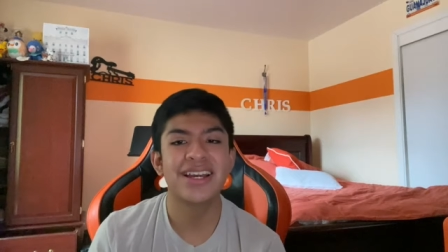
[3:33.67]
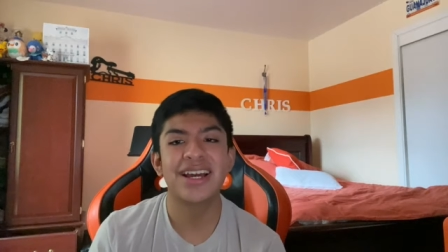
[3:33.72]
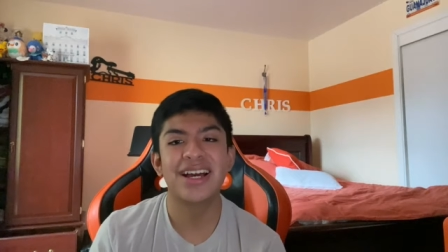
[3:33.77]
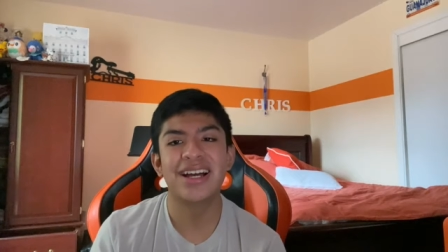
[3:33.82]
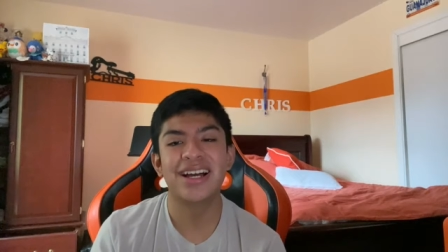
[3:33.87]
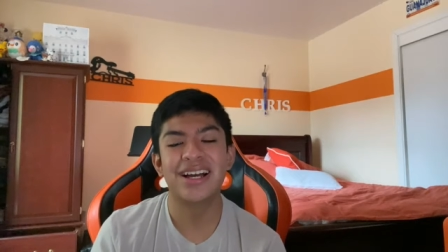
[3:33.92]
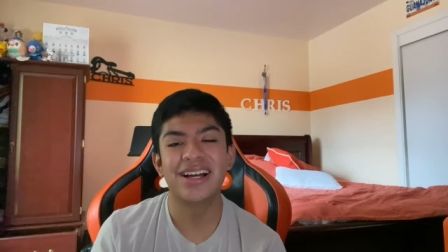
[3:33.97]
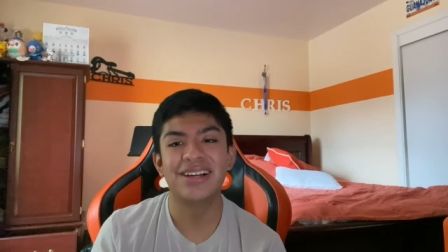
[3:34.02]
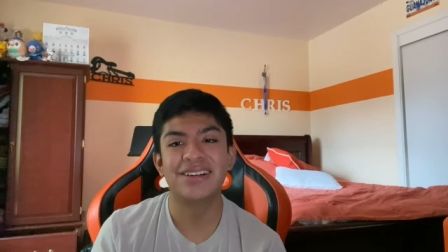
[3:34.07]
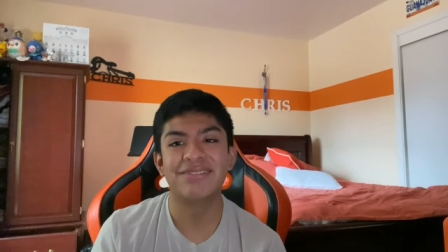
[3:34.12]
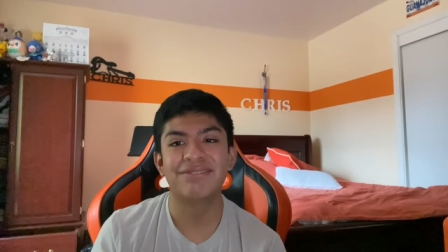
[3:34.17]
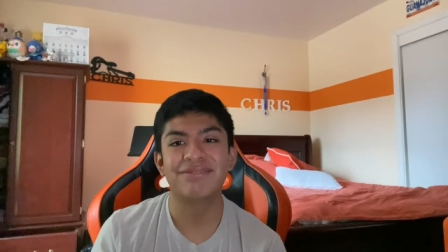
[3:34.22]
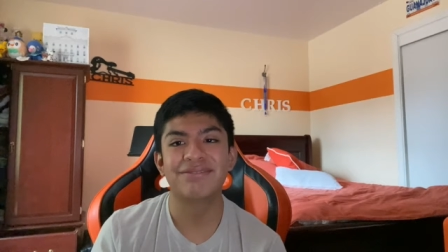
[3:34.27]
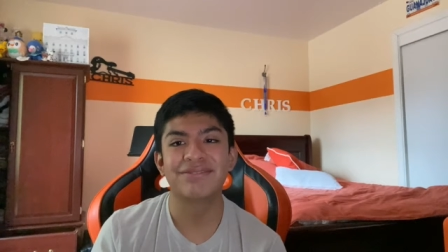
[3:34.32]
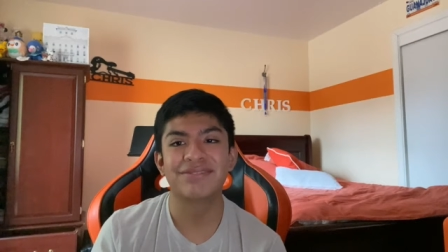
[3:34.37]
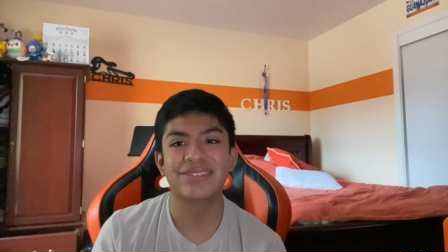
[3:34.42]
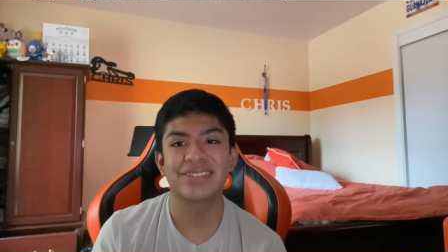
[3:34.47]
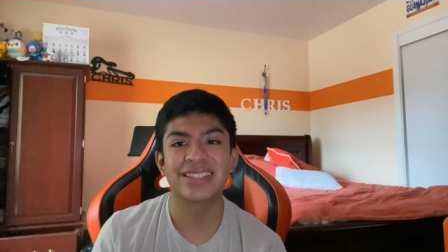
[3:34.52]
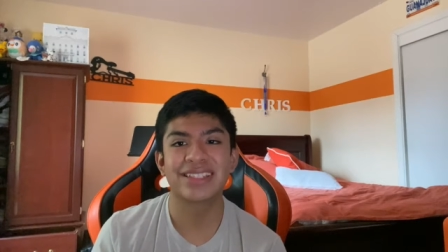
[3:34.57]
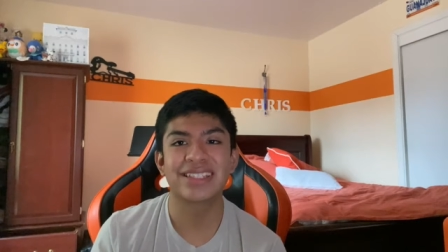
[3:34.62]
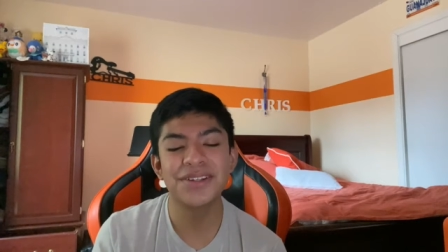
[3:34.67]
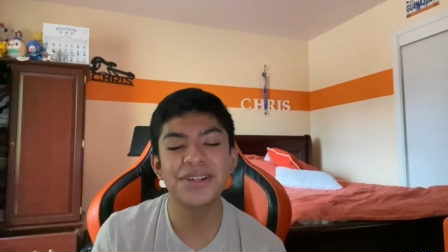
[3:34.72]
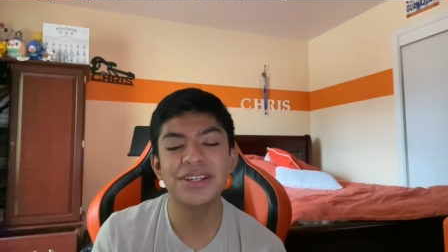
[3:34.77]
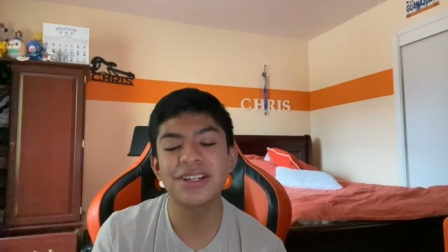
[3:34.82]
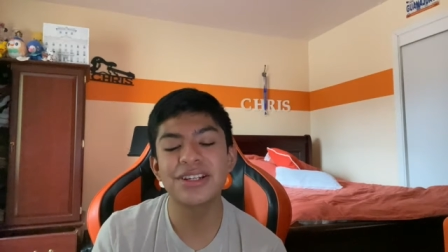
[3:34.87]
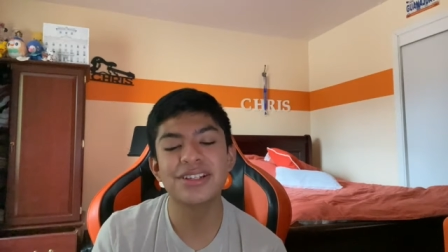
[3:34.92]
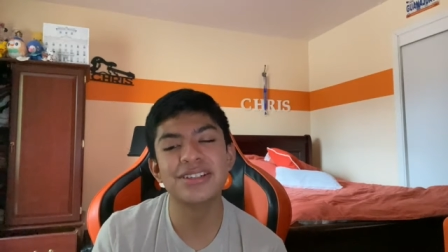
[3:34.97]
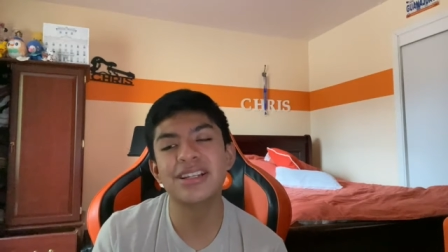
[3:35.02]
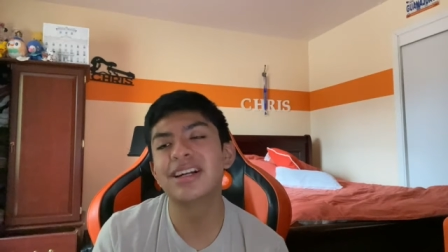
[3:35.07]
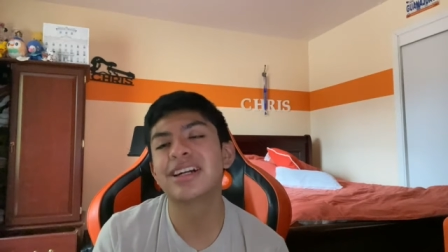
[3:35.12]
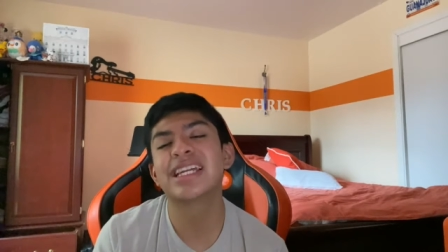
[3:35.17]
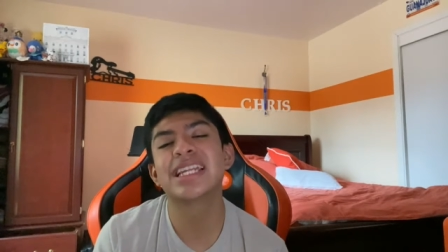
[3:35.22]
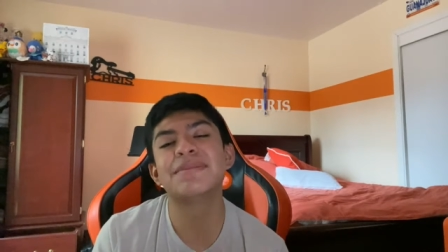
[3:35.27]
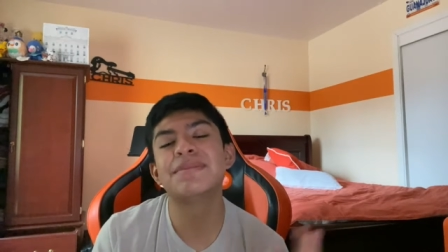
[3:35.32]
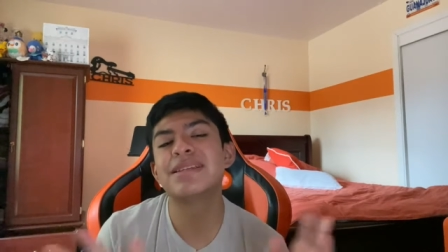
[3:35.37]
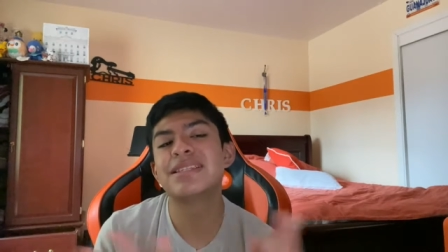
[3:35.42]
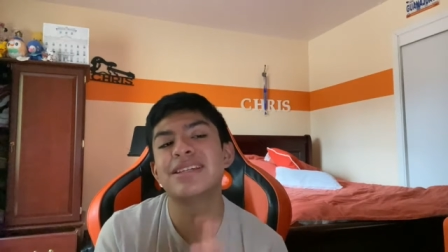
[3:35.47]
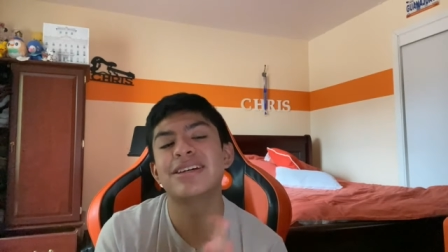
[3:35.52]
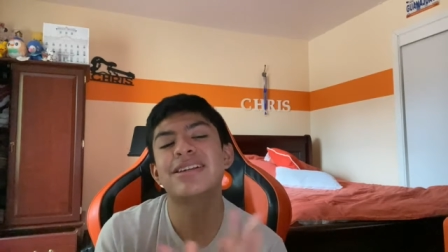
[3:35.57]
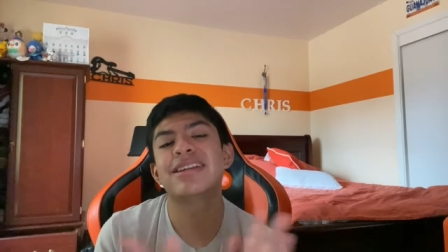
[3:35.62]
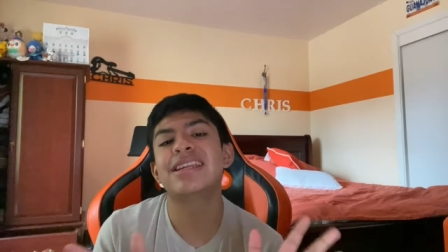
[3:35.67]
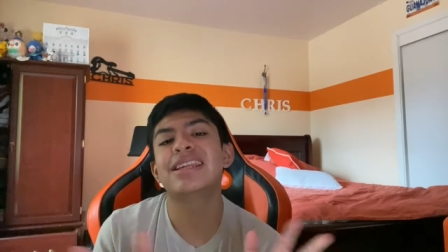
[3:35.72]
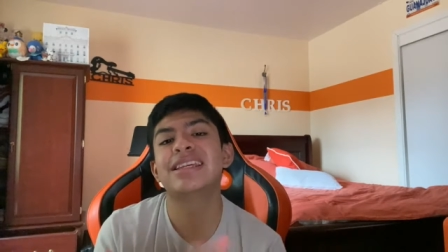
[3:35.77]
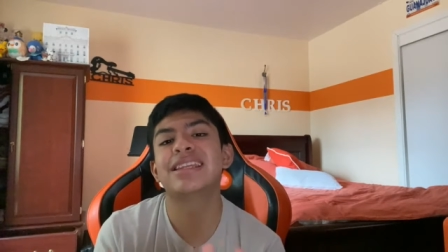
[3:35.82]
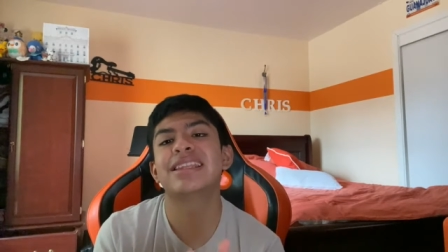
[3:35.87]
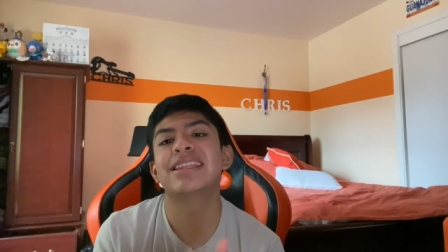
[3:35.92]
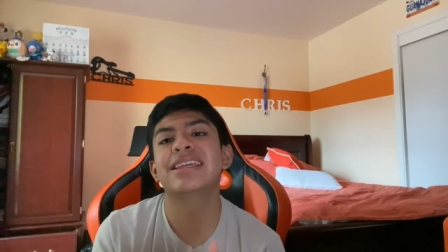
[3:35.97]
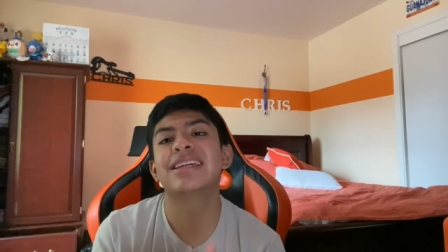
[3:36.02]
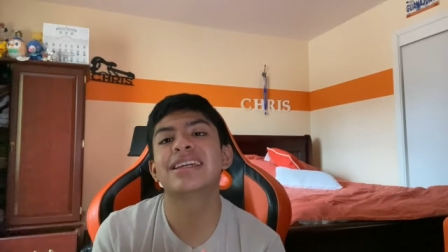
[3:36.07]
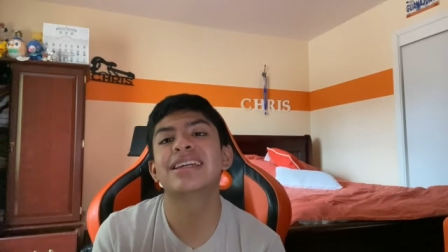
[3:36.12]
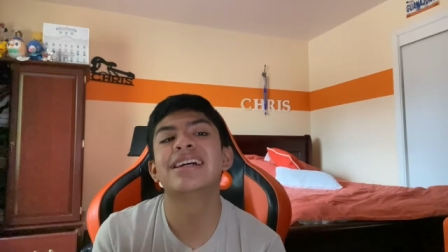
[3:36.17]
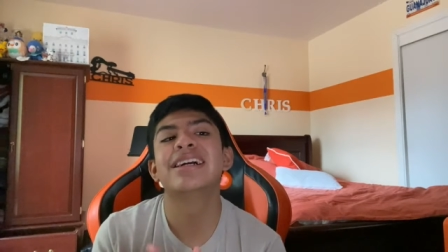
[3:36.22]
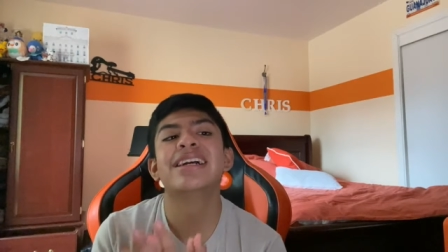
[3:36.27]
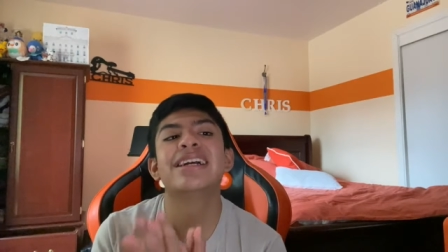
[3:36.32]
Um, you're not going to miss on anything.